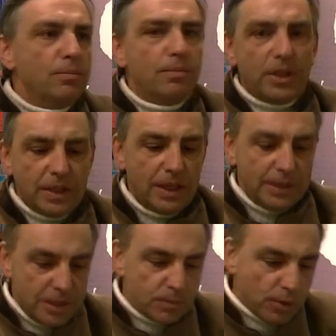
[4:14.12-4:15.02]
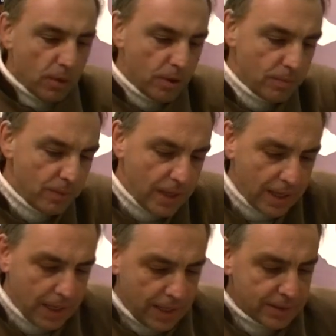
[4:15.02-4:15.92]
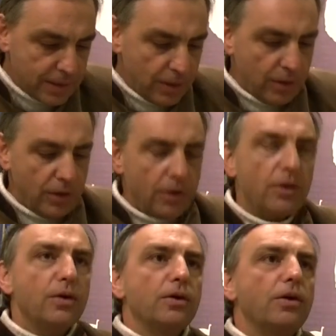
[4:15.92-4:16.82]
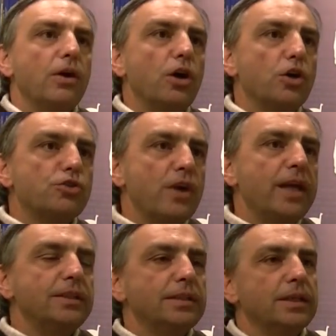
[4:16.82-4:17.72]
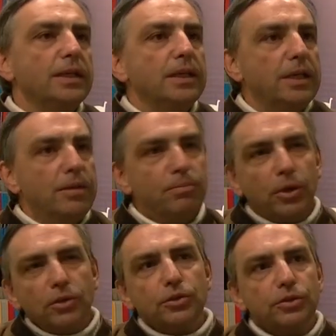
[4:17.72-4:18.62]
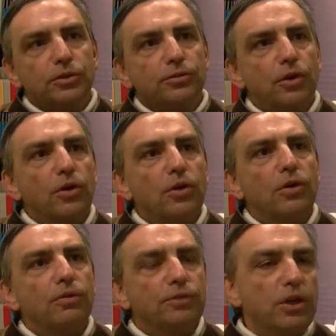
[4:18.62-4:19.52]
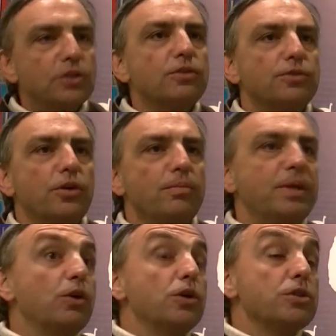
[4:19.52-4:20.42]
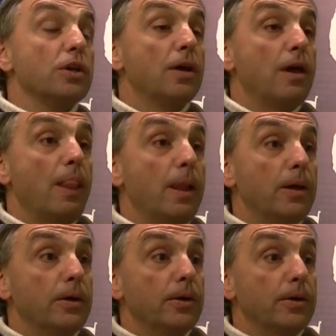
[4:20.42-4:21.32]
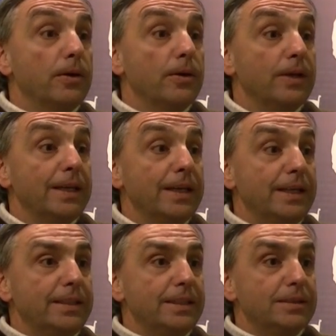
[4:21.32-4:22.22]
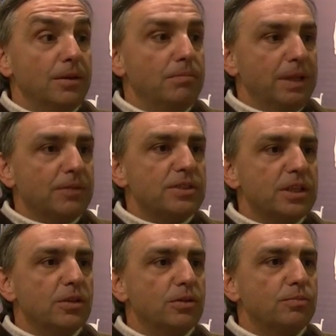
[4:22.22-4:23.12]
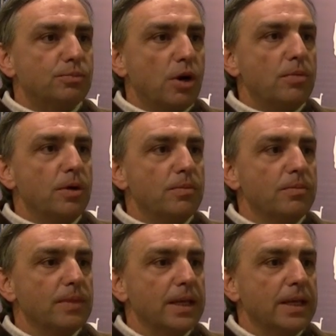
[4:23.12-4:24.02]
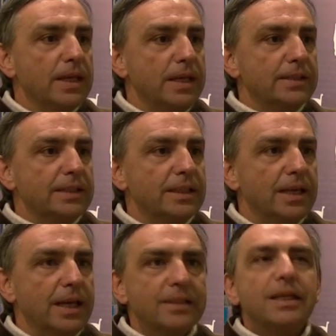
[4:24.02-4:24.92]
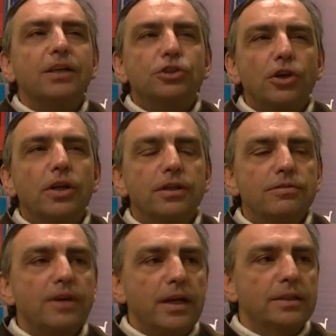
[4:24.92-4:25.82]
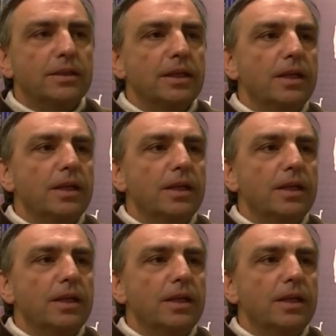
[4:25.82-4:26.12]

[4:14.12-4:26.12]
But this problem has uh, a great importance for philosopher because uh, it is a metaphysical problem is essential in fact.